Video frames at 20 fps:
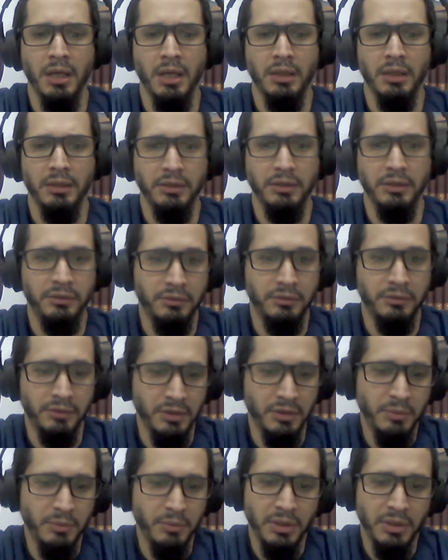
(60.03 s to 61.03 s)
The
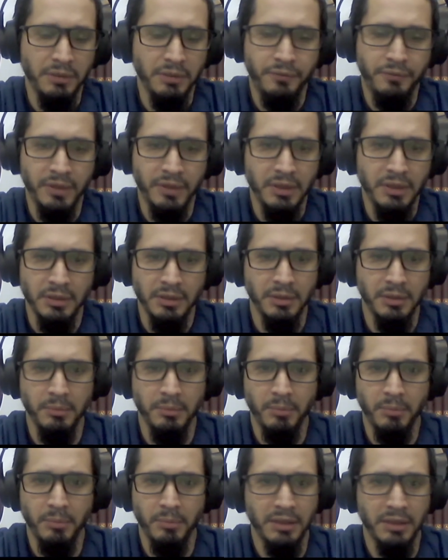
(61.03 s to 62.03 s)
treatment is free,
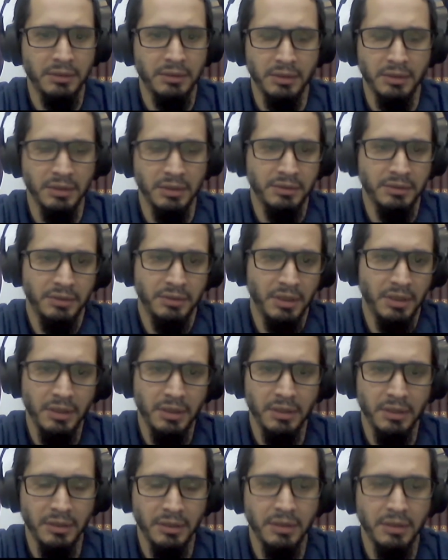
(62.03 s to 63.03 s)
but still